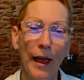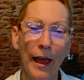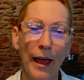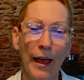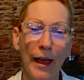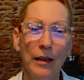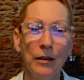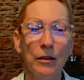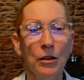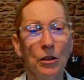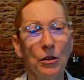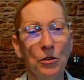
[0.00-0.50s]

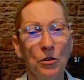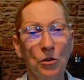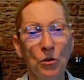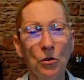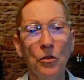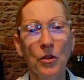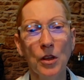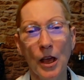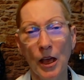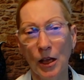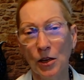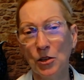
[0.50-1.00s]
add to
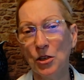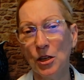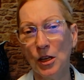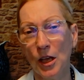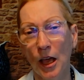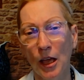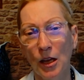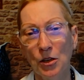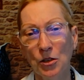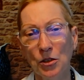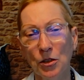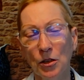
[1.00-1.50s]
the
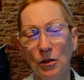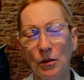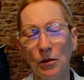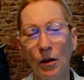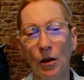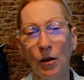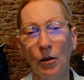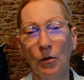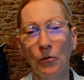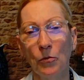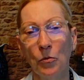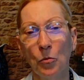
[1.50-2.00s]
education
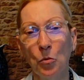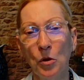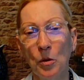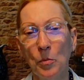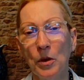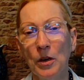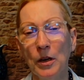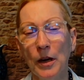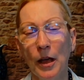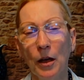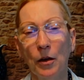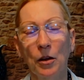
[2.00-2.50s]
of the
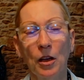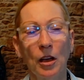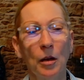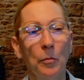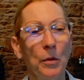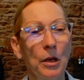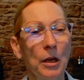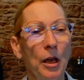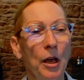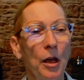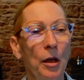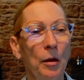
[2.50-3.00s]
women now
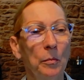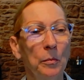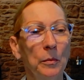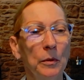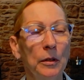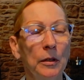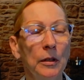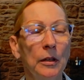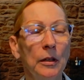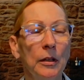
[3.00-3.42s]
coming up.